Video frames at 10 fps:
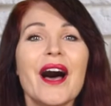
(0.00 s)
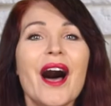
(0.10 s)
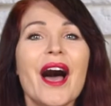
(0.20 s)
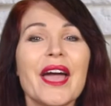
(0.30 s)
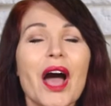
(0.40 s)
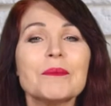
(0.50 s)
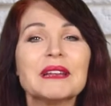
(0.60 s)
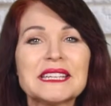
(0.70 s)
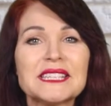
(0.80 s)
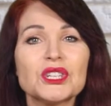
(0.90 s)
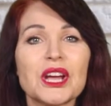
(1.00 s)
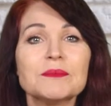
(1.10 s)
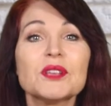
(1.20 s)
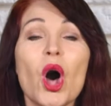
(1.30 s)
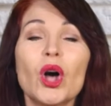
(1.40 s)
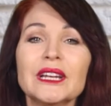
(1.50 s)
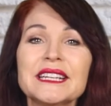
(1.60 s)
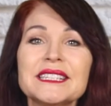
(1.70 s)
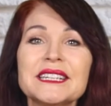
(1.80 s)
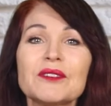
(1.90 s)
Hi, I'm Elisa James,
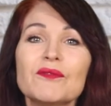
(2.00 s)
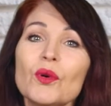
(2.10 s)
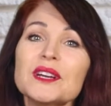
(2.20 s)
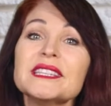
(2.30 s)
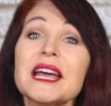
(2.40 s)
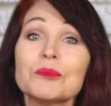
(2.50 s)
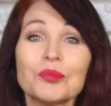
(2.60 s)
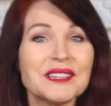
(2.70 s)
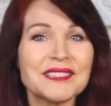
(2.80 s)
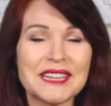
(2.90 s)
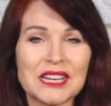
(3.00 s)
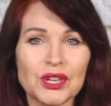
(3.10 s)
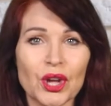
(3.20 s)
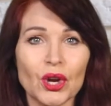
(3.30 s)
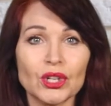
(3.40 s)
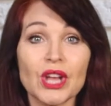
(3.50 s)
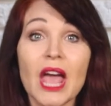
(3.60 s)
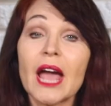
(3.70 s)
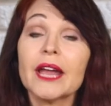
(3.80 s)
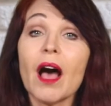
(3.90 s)
holistic voice and presentation coach,
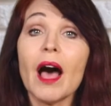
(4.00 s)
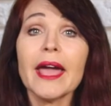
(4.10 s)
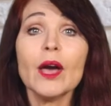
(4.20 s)
and I